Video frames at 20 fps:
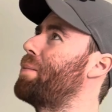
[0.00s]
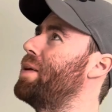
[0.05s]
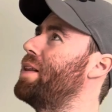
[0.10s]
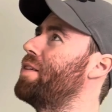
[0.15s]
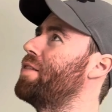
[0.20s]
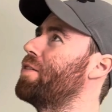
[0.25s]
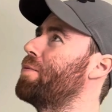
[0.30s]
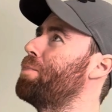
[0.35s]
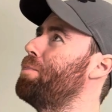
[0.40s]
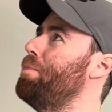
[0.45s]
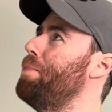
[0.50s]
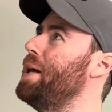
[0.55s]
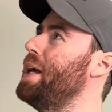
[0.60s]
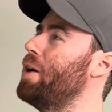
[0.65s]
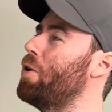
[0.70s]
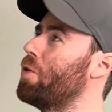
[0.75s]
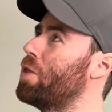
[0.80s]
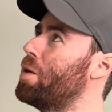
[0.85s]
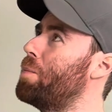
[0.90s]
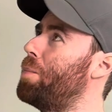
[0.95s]
There's a bit
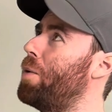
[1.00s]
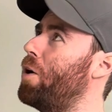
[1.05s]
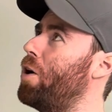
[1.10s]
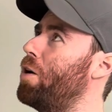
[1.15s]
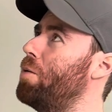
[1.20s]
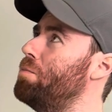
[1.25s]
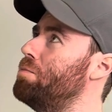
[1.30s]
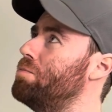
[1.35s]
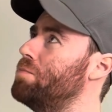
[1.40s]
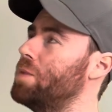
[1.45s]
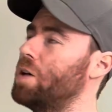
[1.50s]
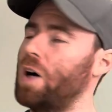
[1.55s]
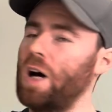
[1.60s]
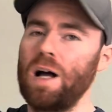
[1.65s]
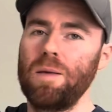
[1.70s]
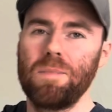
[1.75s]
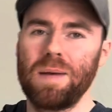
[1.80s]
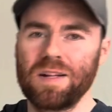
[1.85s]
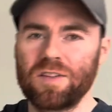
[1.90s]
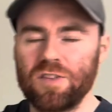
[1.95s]
on the bottom. I
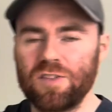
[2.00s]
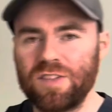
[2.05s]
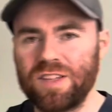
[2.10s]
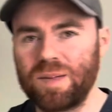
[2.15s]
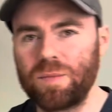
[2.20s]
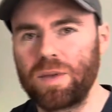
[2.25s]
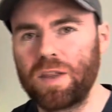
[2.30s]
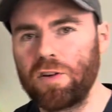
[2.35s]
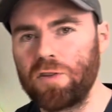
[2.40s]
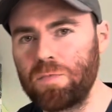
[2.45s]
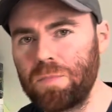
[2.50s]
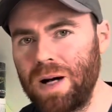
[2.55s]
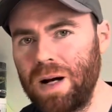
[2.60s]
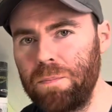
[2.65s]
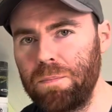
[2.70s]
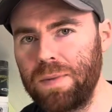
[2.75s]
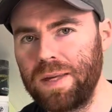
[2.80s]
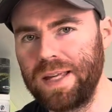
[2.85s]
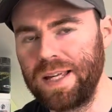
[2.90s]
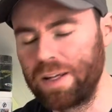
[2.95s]
imagine some of those
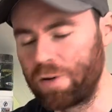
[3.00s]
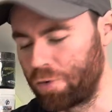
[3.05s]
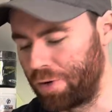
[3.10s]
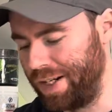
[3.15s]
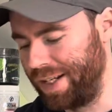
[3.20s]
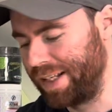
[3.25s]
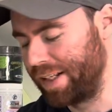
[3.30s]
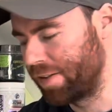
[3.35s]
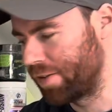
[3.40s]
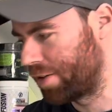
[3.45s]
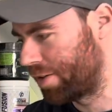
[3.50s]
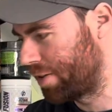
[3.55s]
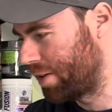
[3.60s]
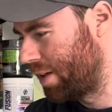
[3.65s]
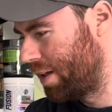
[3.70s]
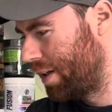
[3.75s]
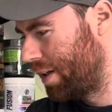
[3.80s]
pumpy ingredients.